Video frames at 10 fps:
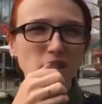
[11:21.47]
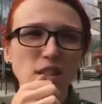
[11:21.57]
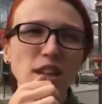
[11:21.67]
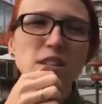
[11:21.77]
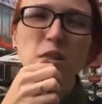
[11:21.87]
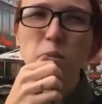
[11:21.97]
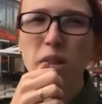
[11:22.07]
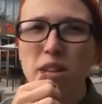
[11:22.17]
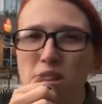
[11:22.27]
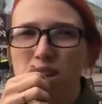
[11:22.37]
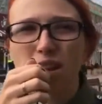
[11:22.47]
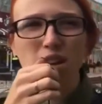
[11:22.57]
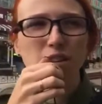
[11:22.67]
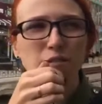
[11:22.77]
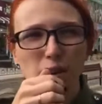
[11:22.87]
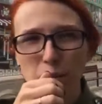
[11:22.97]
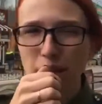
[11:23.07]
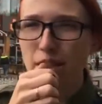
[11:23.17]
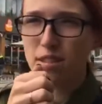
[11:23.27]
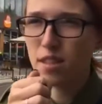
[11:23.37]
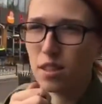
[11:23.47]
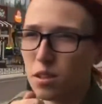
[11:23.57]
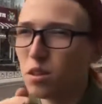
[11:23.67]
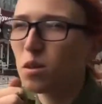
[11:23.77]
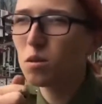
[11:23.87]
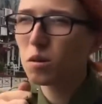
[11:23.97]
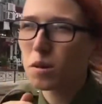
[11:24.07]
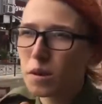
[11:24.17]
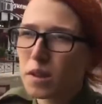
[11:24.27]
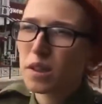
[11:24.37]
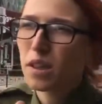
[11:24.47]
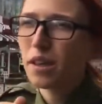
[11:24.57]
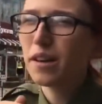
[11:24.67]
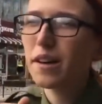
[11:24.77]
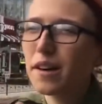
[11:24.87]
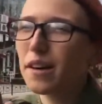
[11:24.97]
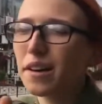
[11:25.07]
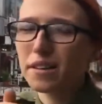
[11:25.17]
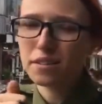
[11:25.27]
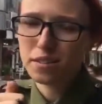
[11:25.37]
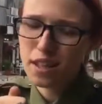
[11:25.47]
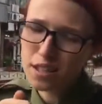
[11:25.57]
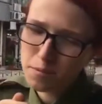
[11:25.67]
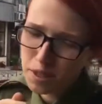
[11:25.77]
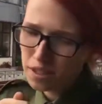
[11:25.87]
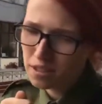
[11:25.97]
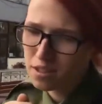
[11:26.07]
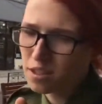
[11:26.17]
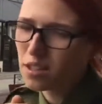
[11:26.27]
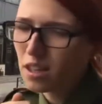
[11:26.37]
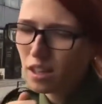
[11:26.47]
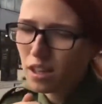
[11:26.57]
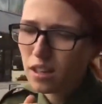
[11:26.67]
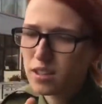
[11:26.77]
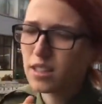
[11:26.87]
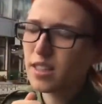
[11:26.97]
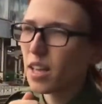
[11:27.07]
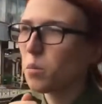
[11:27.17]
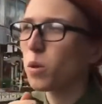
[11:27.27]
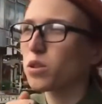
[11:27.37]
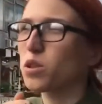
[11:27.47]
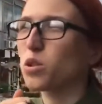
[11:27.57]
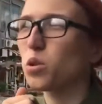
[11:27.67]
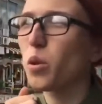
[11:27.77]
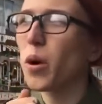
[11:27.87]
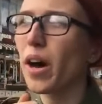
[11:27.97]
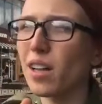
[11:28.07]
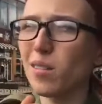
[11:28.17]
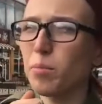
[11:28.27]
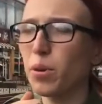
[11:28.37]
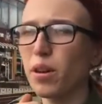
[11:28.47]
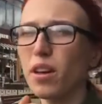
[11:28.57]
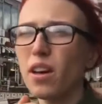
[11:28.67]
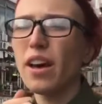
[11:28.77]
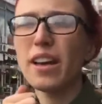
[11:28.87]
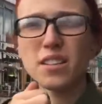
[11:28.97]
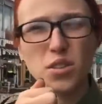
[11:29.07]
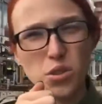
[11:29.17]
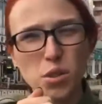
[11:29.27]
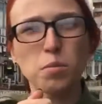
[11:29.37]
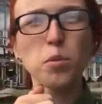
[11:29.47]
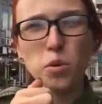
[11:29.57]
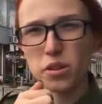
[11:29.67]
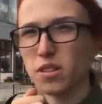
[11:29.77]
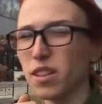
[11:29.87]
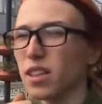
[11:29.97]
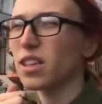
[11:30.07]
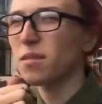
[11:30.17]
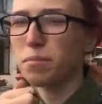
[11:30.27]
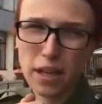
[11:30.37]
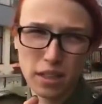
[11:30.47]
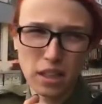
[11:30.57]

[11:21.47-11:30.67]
doesn't mean that they are feministic, you know. Uh, that means that they want to help and support their men.